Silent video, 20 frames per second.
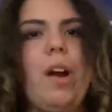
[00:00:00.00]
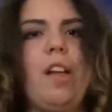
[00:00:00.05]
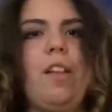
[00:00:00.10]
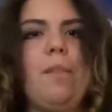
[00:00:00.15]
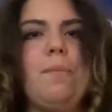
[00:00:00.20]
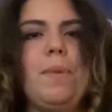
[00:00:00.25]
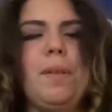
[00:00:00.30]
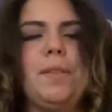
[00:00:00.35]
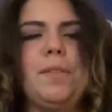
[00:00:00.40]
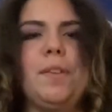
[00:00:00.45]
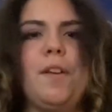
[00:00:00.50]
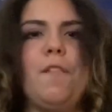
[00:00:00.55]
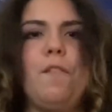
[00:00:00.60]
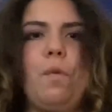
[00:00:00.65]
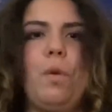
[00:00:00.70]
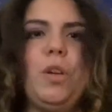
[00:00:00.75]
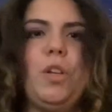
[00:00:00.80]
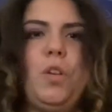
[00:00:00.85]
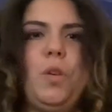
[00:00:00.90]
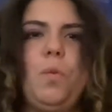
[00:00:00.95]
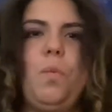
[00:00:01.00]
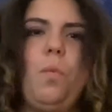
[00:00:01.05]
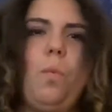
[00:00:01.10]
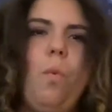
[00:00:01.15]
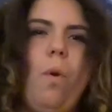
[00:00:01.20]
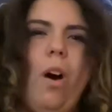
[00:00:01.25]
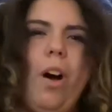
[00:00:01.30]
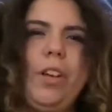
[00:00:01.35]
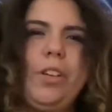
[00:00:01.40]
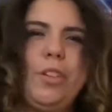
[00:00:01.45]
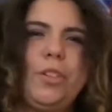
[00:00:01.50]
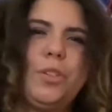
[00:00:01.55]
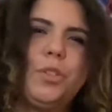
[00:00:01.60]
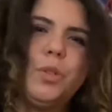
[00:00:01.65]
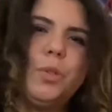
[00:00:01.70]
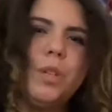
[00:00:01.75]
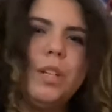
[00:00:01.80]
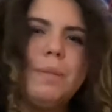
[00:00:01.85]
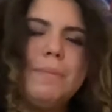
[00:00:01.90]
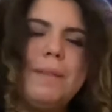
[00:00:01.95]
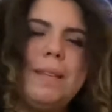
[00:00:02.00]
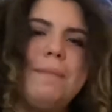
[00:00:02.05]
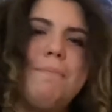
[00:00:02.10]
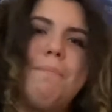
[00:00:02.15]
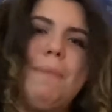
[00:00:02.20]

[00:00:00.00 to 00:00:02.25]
elements of what you want your story to be